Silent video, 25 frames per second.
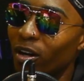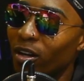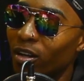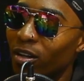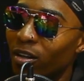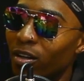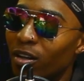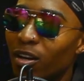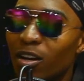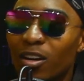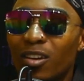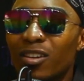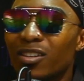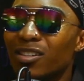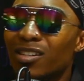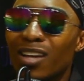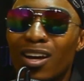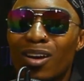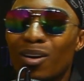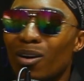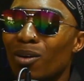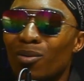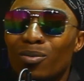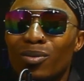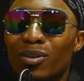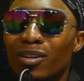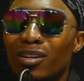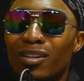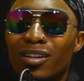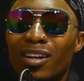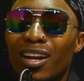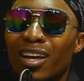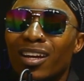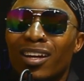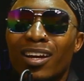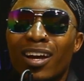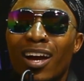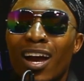it? Because now
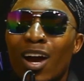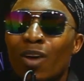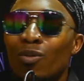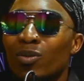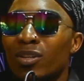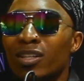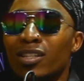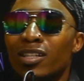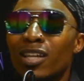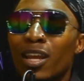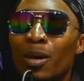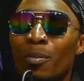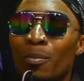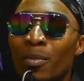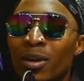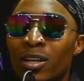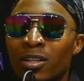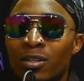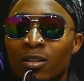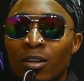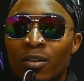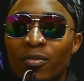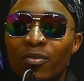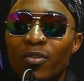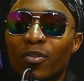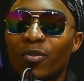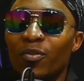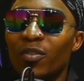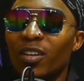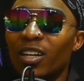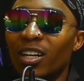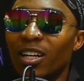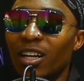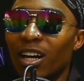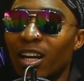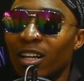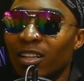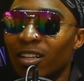I would slap myself for
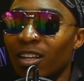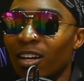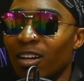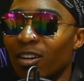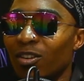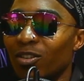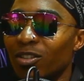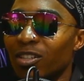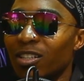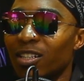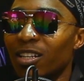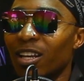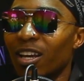feeling like that, because it's